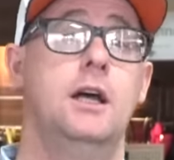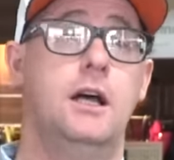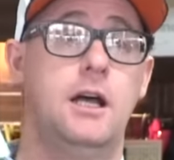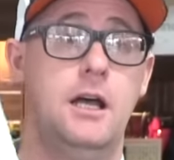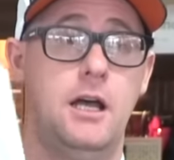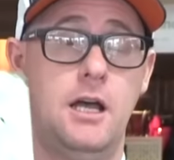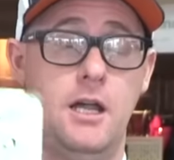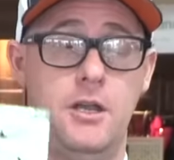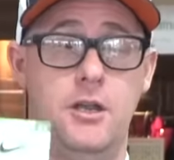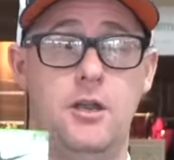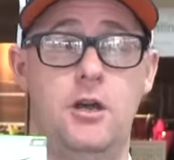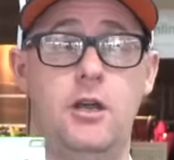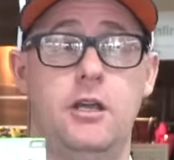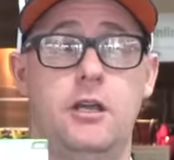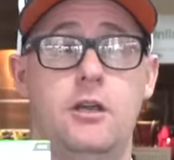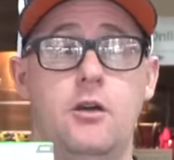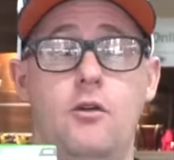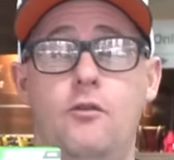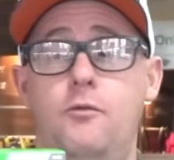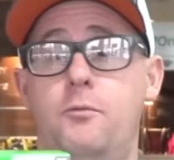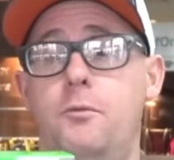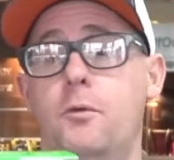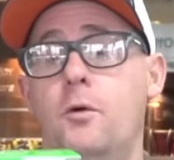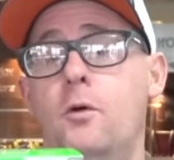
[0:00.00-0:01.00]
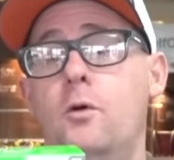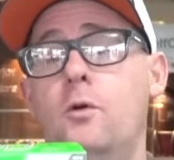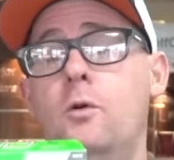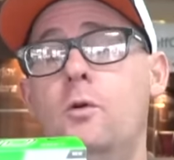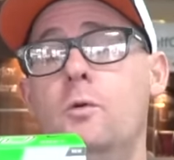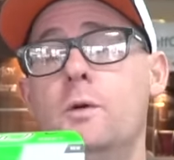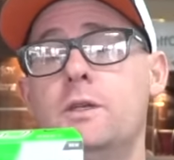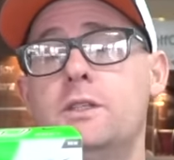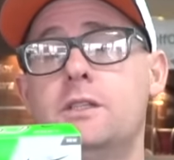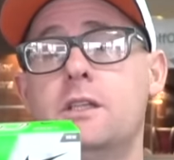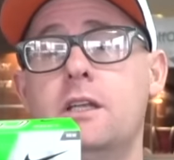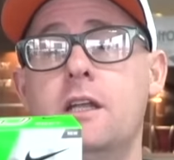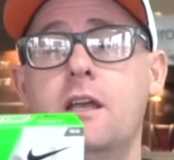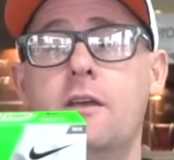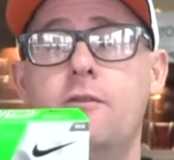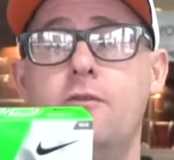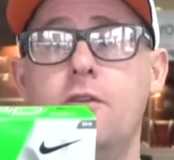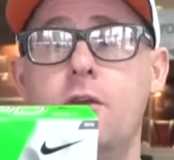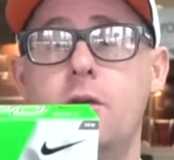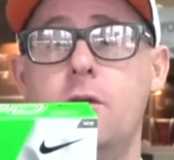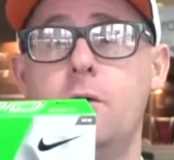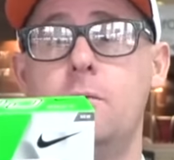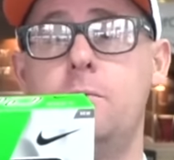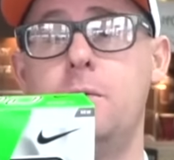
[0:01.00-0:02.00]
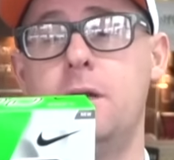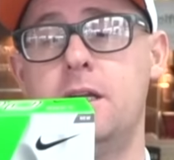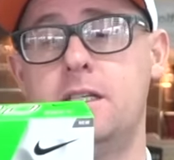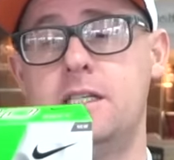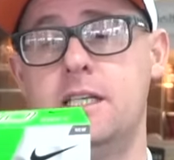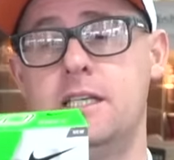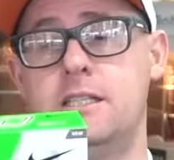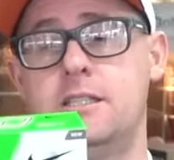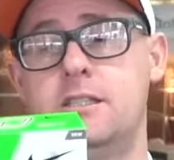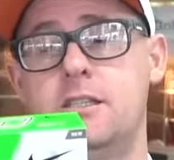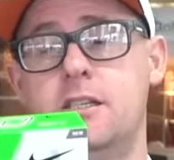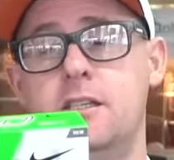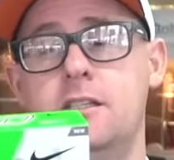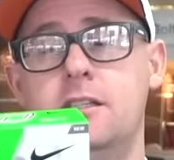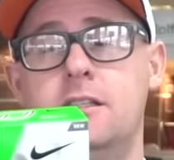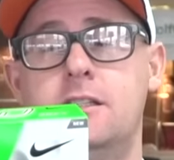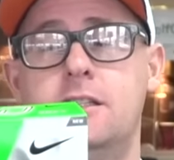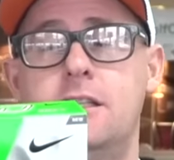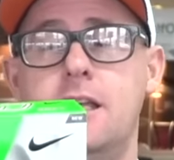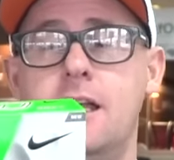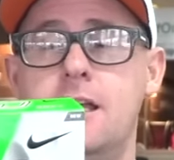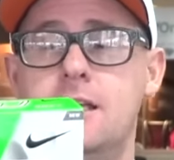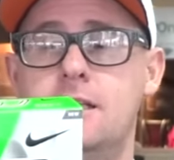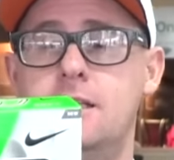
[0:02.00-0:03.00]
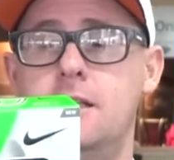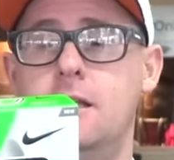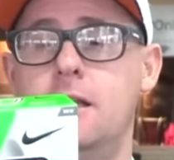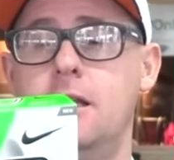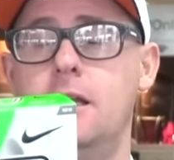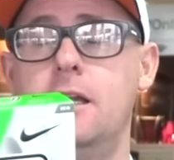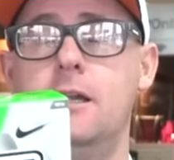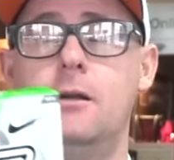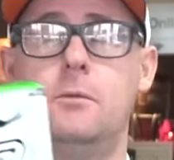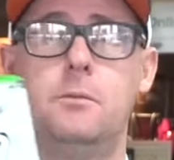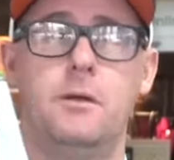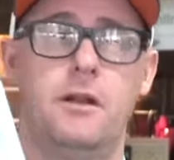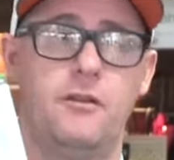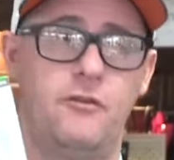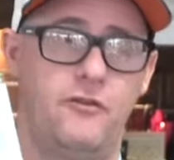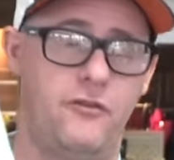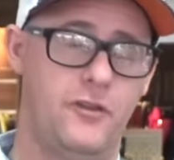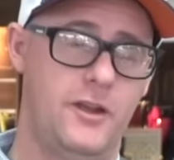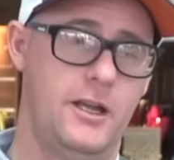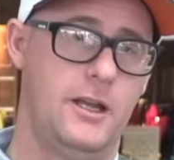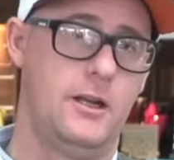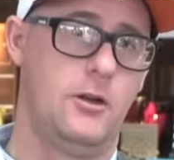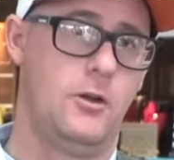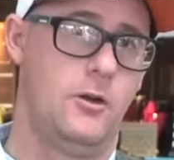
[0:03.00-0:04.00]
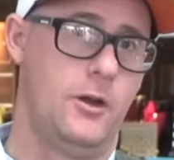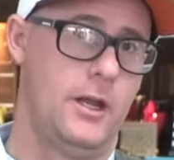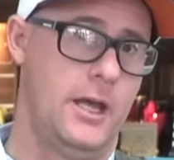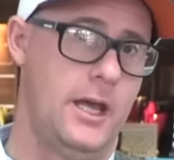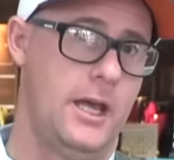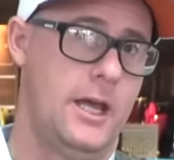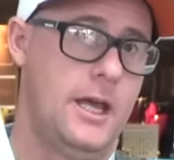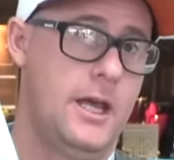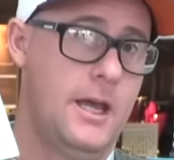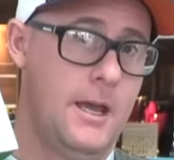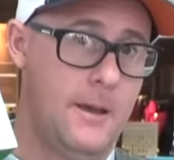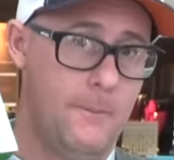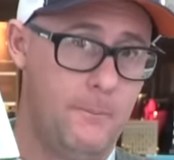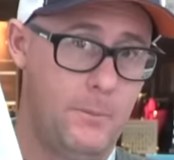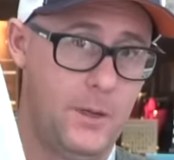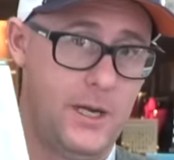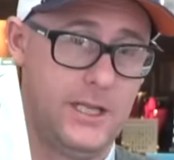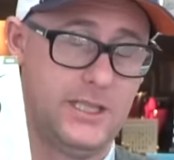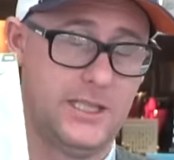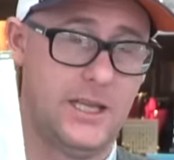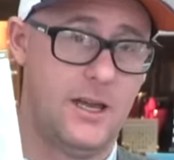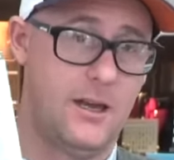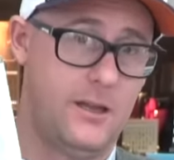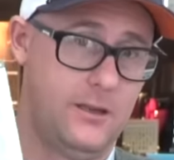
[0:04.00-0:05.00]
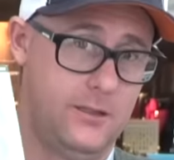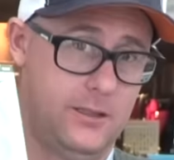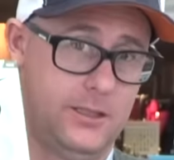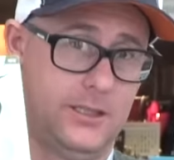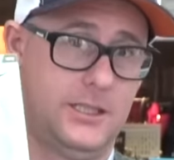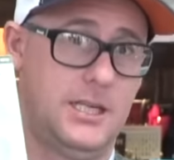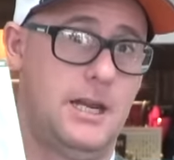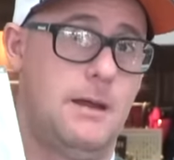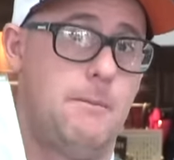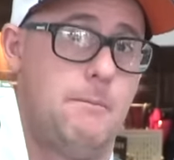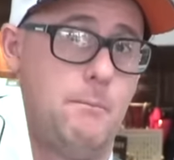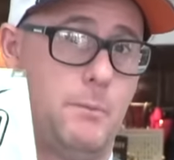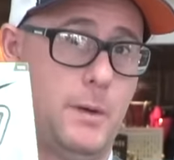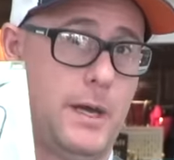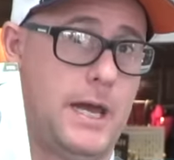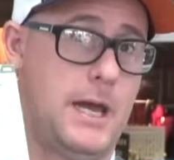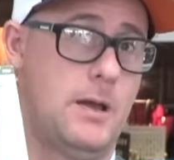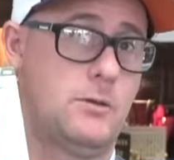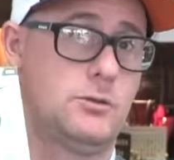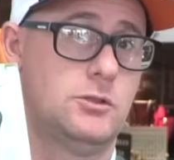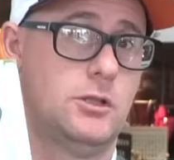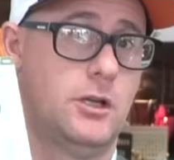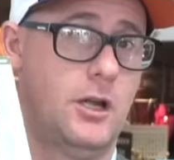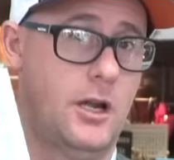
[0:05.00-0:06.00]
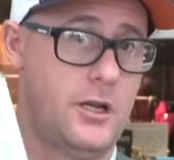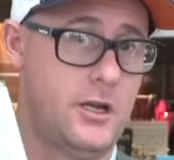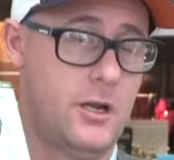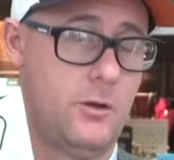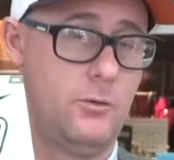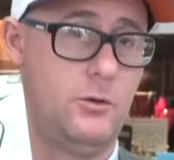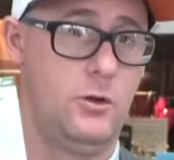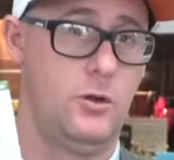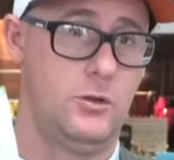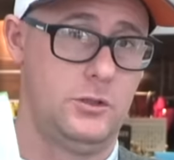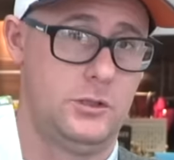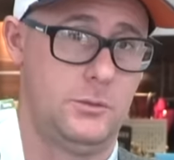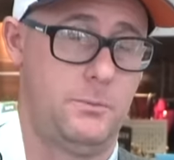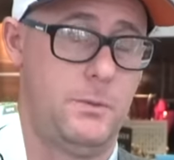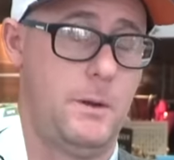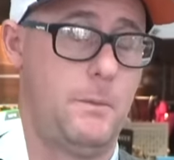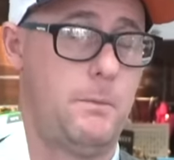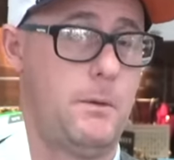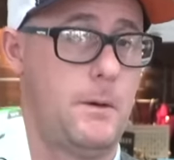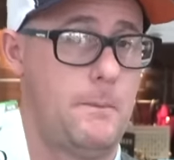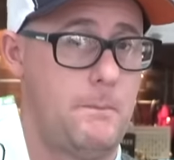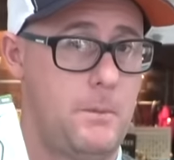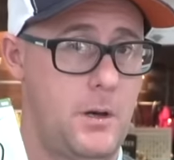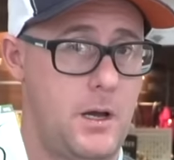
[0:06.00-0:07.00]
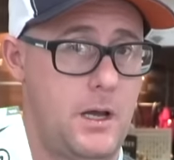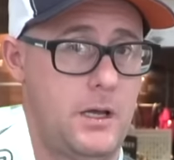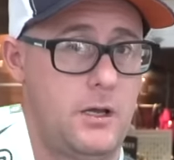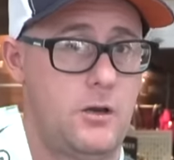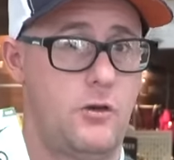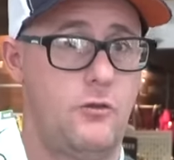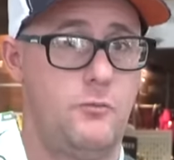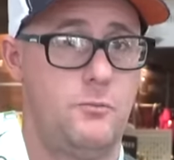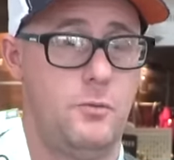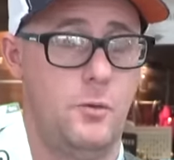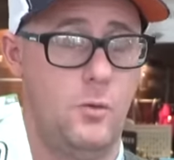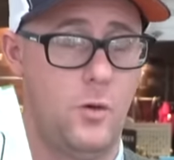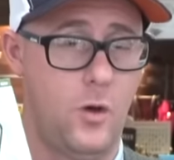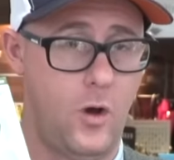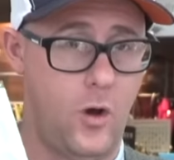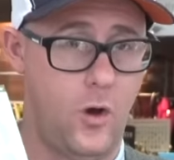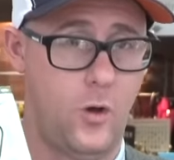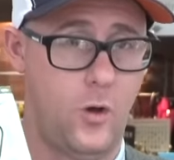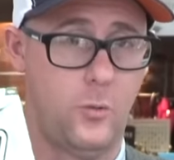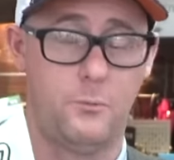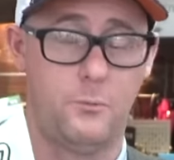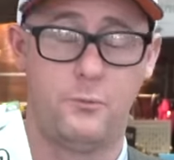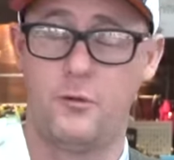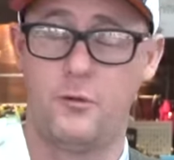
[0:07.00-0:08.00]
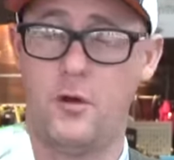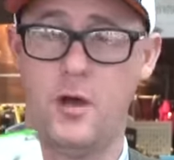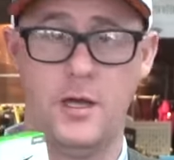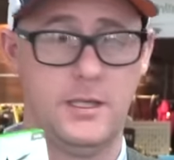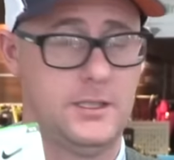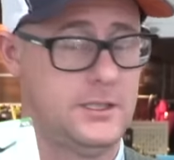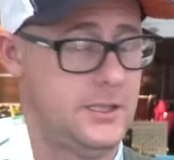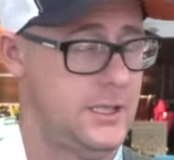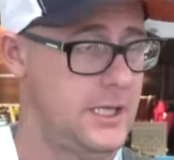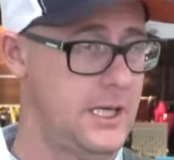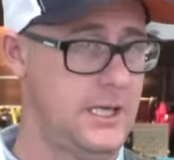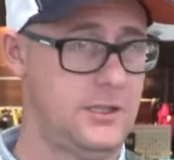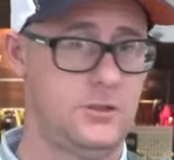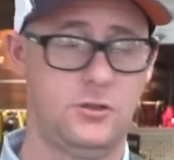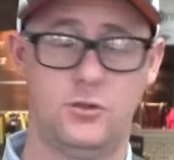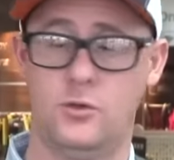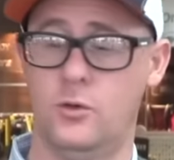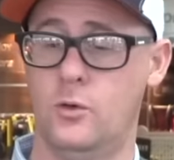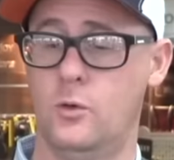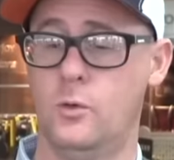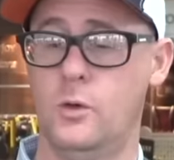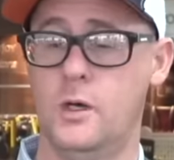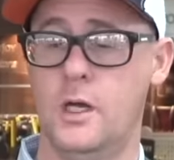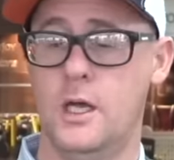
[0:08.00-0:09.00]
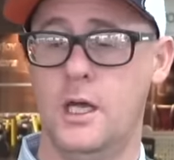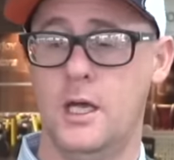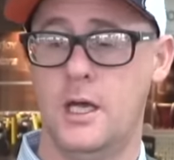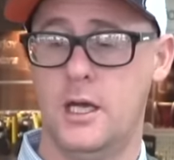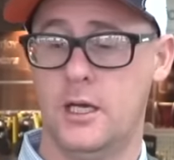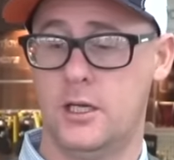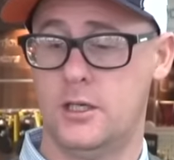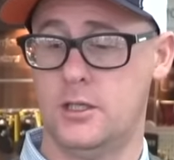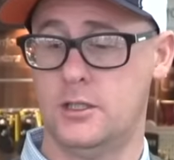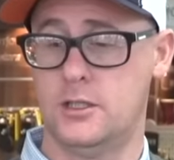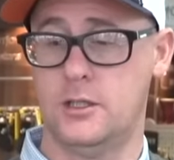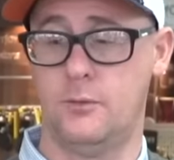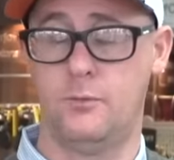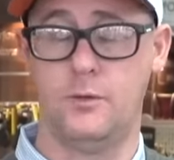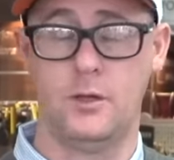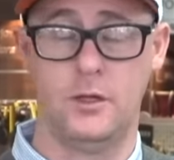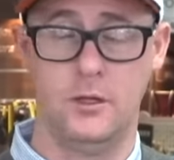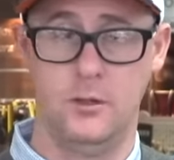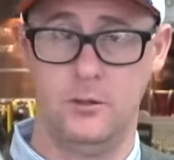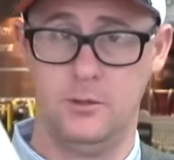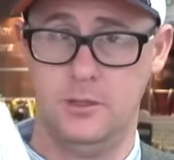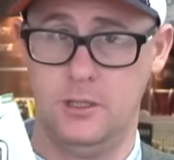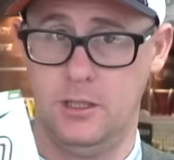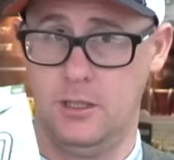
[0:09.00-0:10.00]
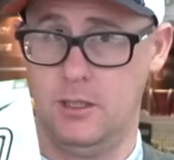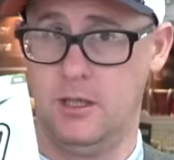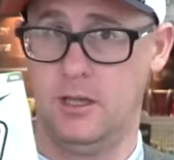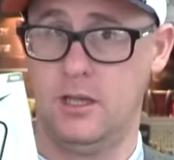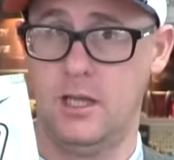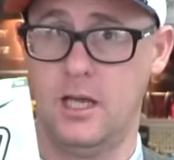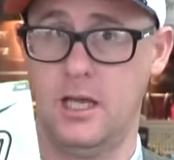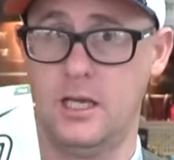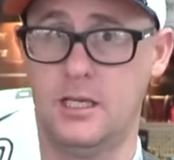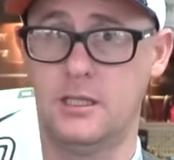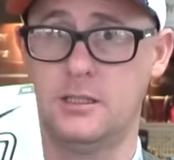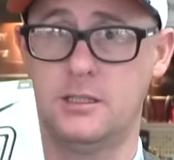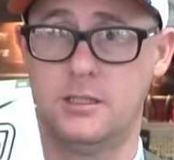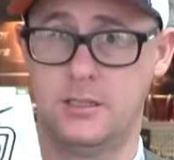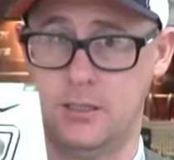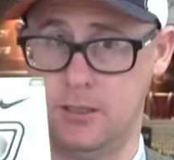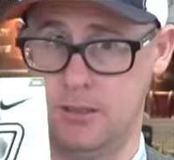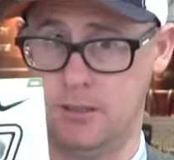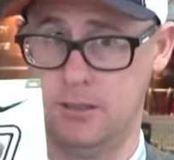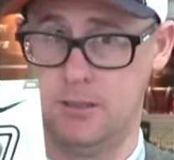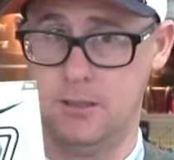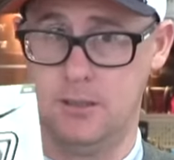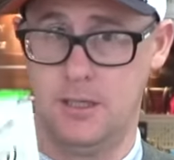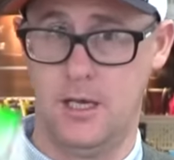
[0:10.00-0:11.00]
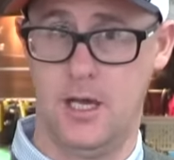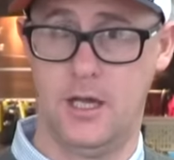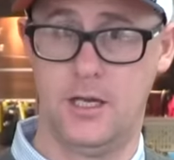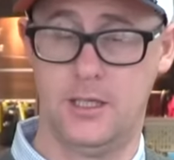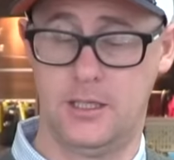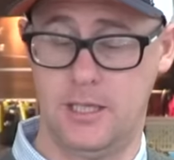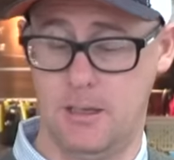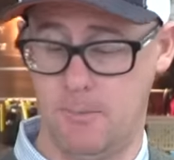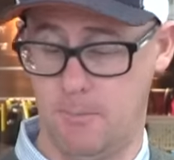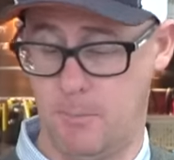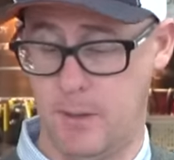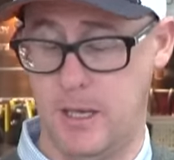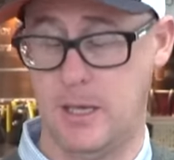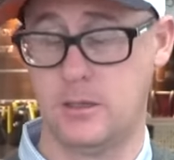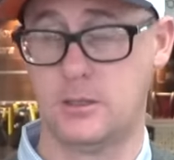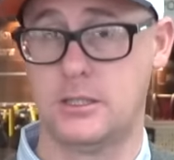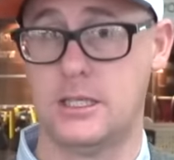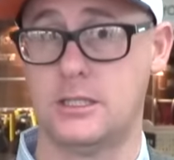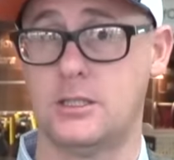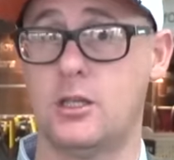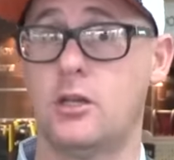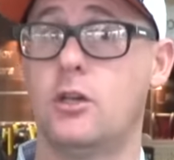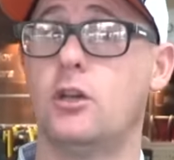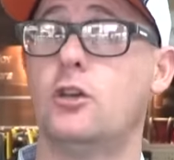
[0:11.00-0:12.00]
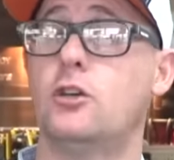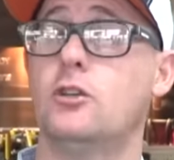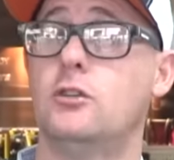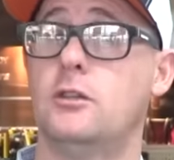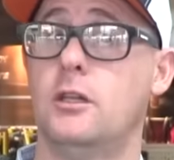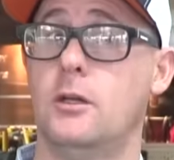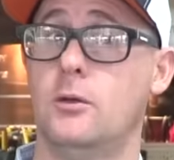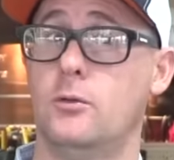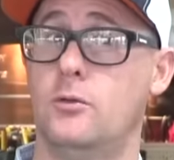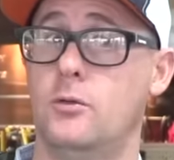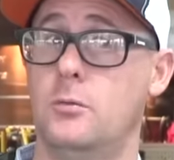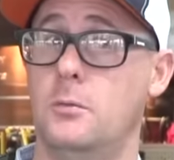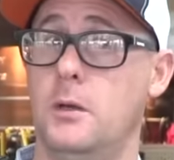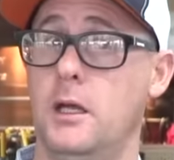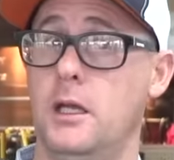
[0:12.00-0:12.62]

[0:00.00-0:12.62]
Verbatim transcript: a Nike golf ball, which is going to give you a bit of distance, there's a little bit of feel on it, but it's under £10, and I know lots of people are buying golf ball on price, and that's cool, because if you're losing the things, under £10 sounds like a good deal to